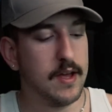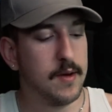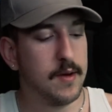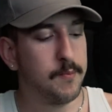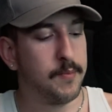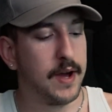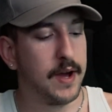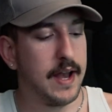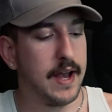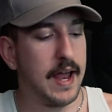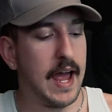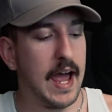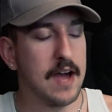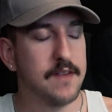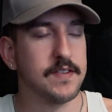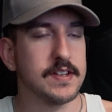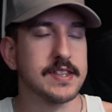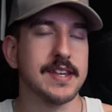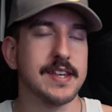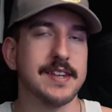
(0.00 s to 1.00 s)
but
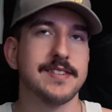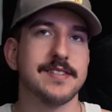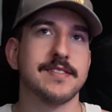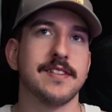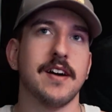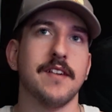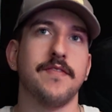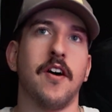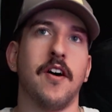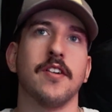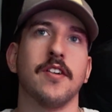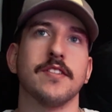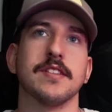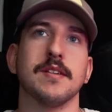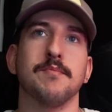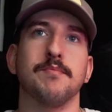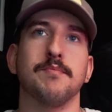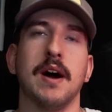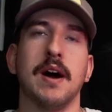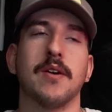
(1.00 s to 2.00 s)
having this stuff on the
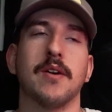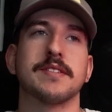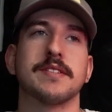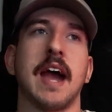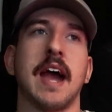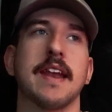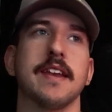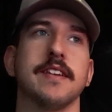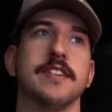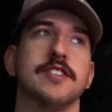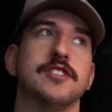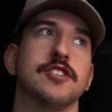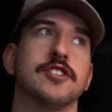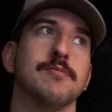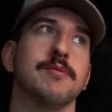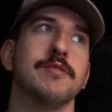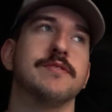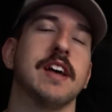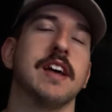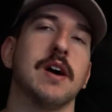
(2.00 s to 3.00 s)
belt kind of
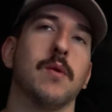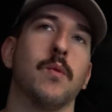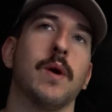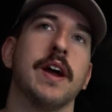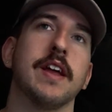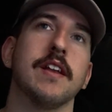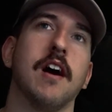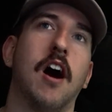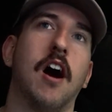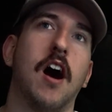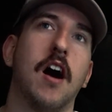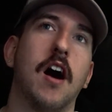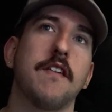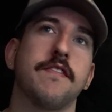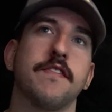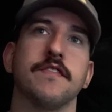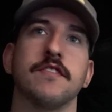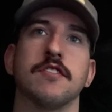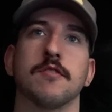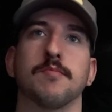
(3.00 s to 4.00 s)
distributes that weight off
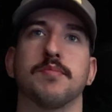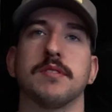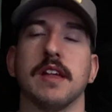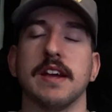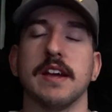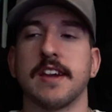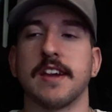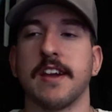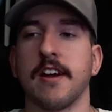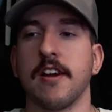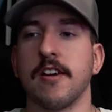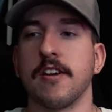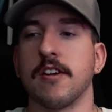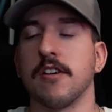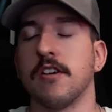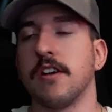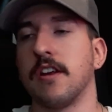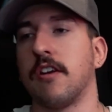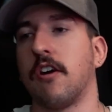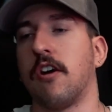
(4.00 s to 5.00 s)
of your plate carrier
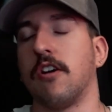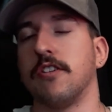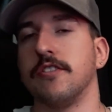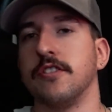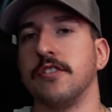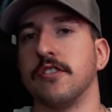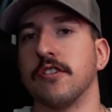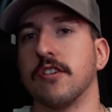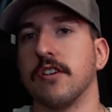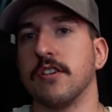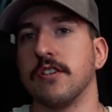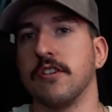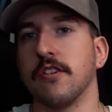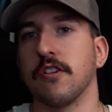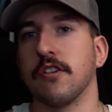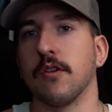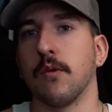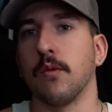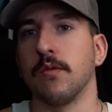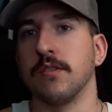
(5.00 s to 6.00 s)
and onto
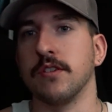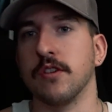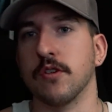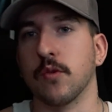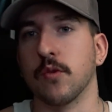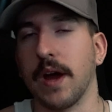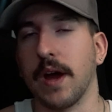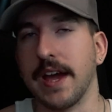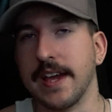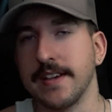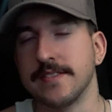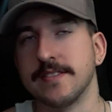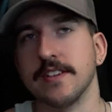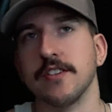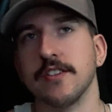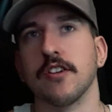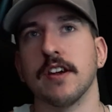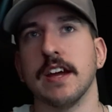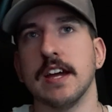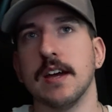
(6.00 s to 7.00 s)
your waist and
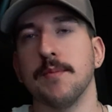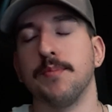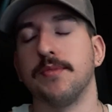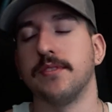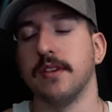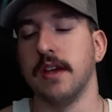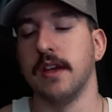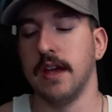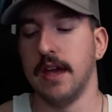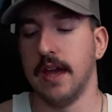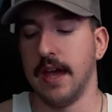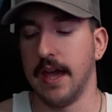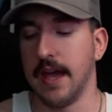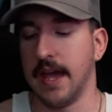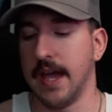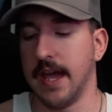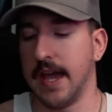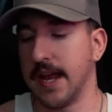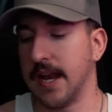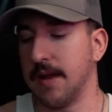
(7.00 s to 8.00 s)
your hips,
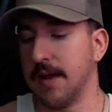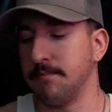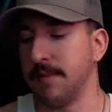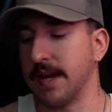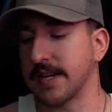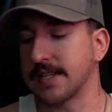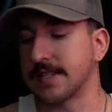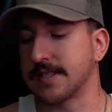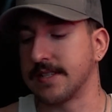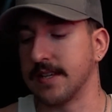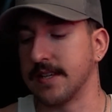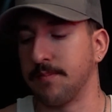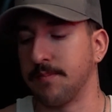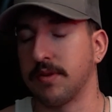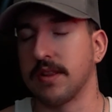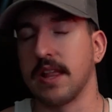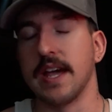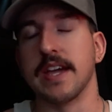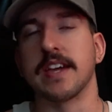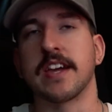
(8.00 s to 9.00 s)
and it makes the
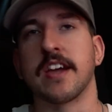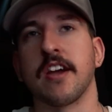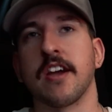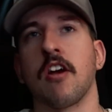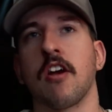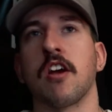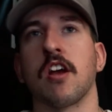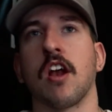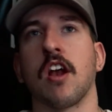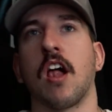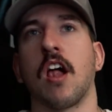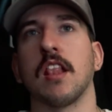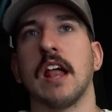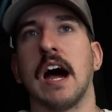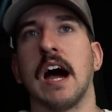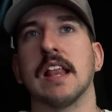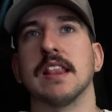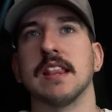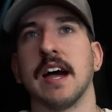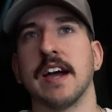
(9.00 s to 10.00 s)
plate carrier a
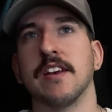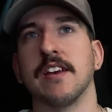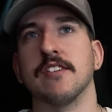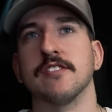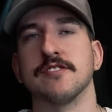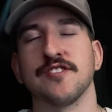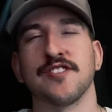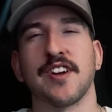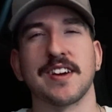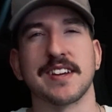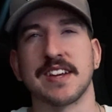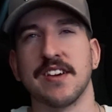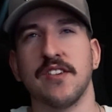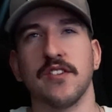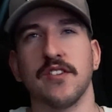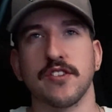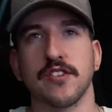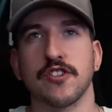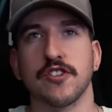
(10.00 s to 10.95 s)
lot lighter so you're not killing your